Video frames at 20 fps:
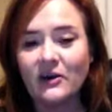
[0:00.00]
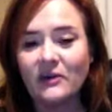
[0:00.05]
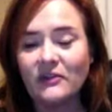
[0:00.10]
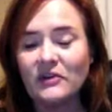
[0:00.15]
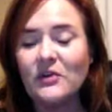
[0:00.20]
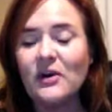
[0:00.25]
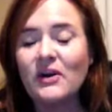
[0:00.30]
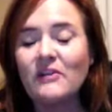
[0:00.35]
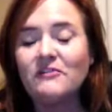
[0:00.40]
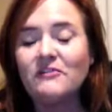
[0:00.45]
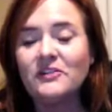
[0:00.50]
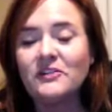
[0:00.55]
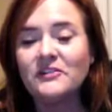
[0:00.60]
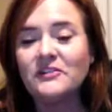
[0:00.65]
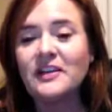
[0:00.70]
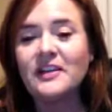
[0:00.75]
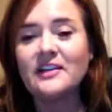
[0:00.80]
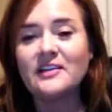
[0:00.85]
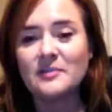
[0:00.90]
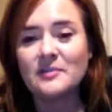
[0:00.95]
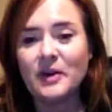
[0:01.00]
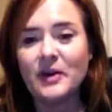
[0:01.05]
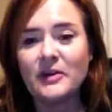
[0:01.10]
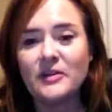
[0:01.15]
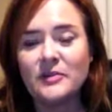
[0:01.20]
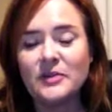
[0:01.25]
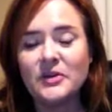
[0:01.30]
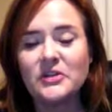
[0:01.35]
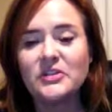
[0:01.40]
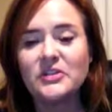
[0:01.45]
If you have 15
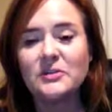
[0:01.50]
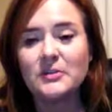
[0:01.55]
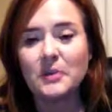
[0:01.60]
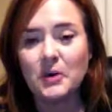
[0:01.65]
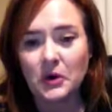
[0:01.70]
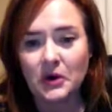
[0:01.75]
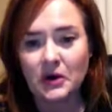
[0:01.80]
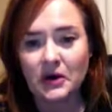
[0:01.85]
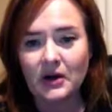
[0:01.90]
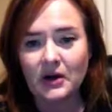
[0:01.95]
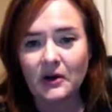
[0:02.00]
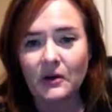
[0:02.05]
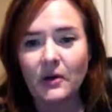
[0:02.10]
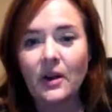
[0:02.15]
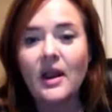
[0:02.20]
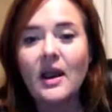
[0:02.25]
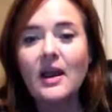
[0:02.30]
spas booked tomorrow,